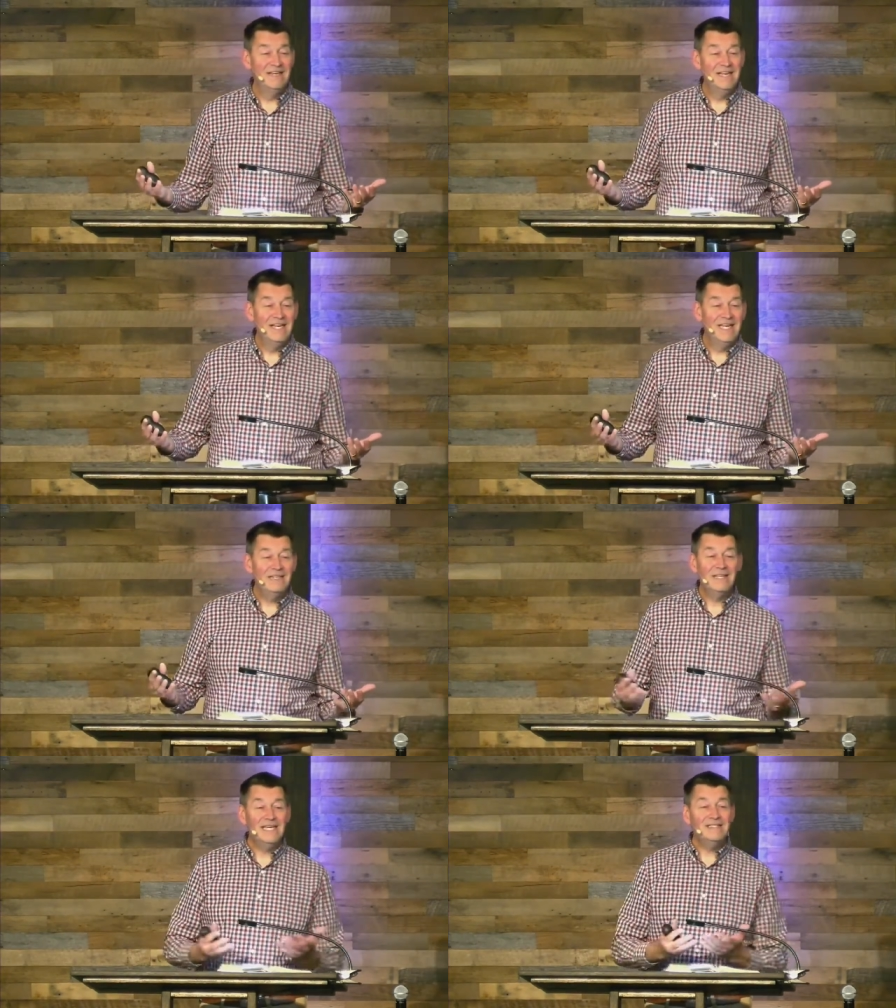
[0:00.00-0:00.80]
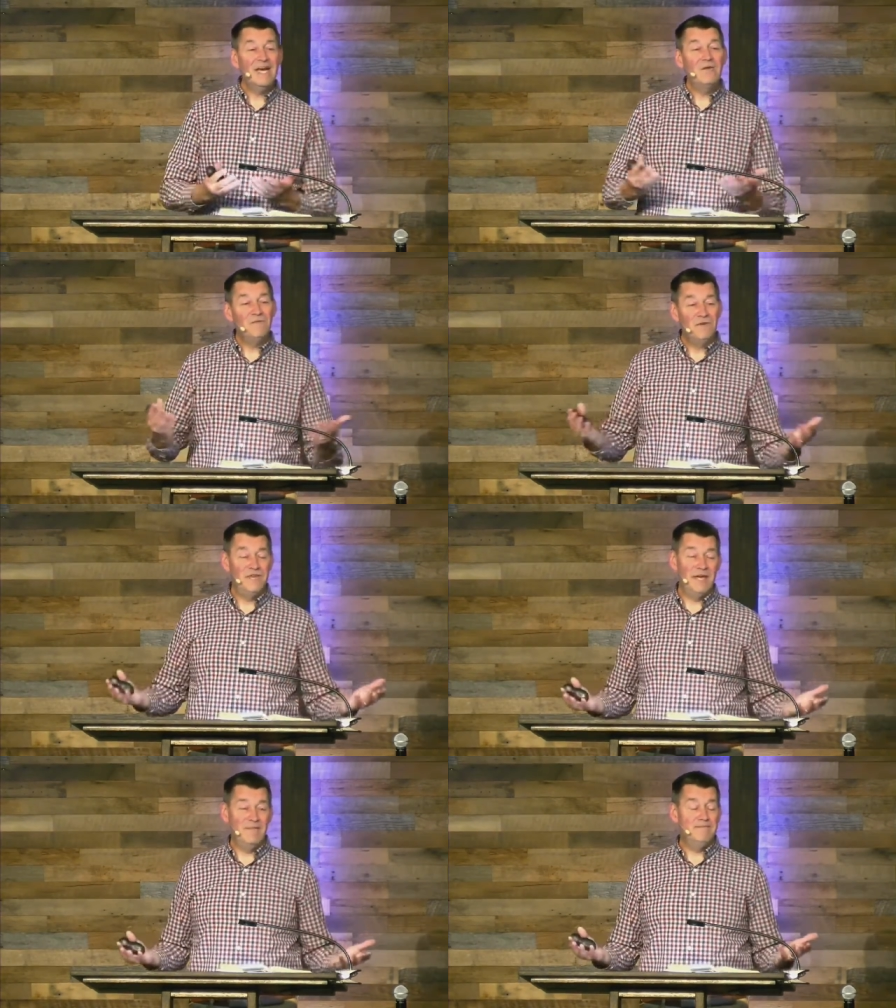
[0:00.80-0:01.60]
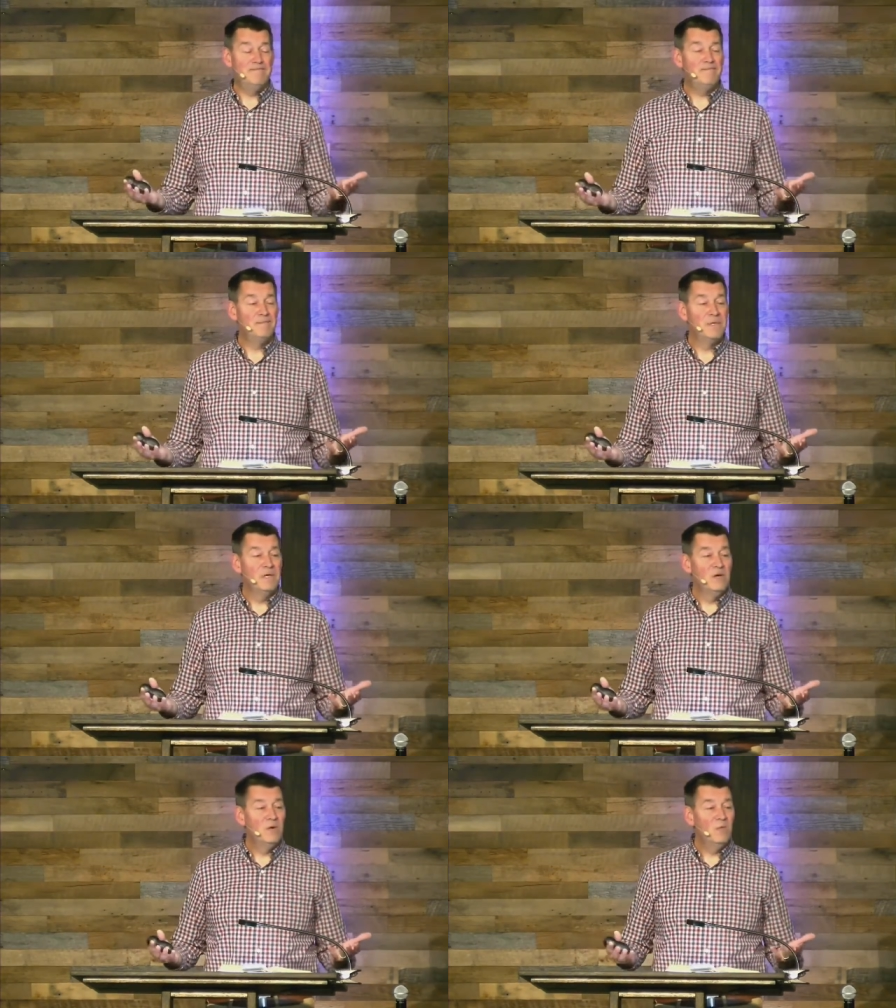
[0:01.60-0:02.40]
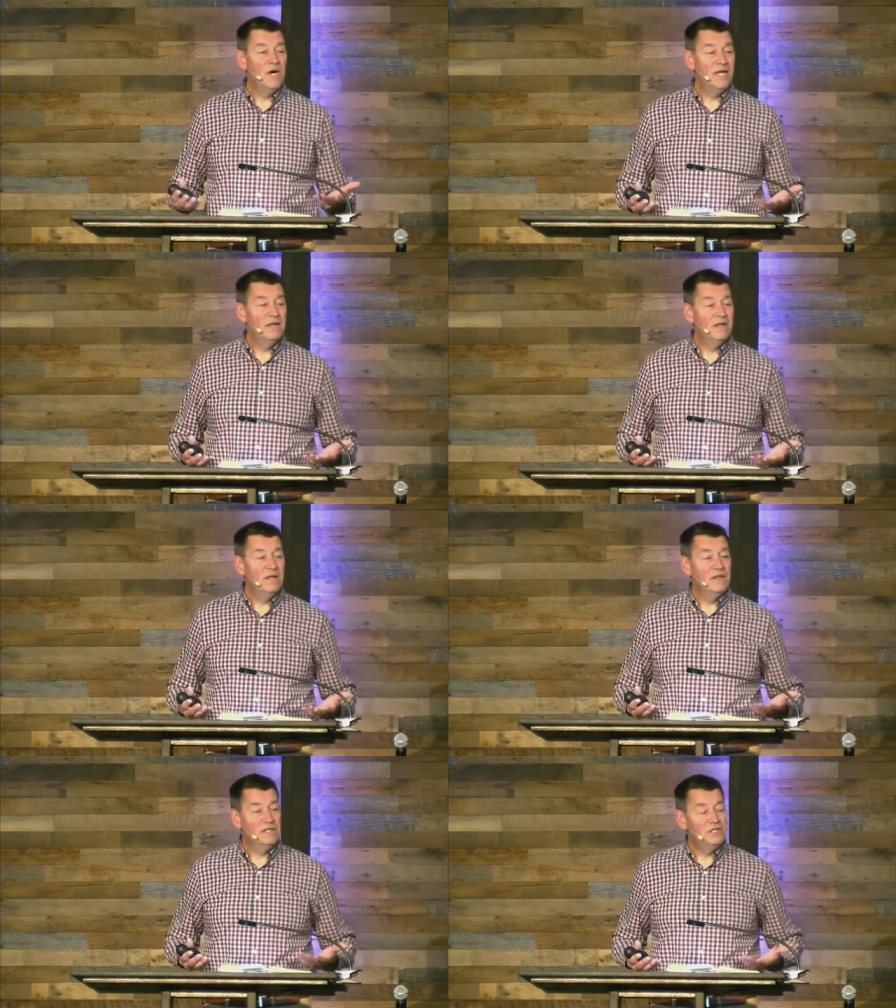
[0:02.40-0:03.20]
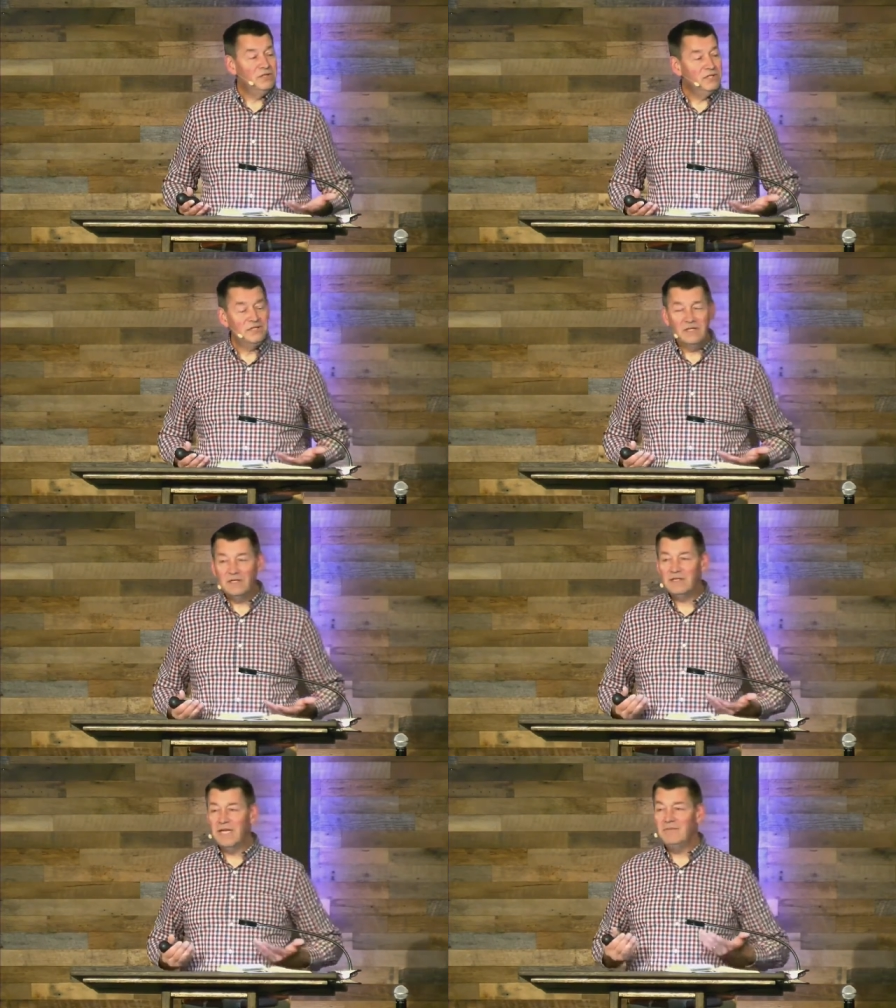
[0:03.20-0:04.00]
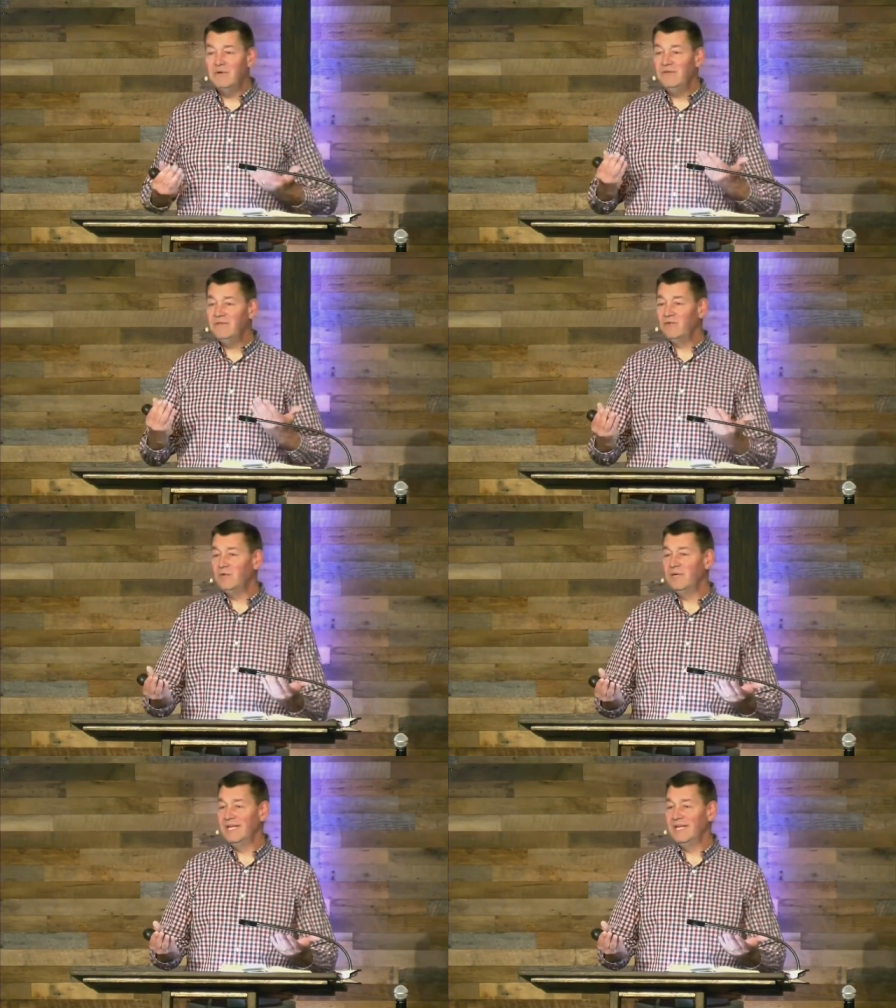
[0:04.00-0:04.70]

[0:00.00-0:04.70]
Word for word: And it lays out for them what the church is going to look like moving forward.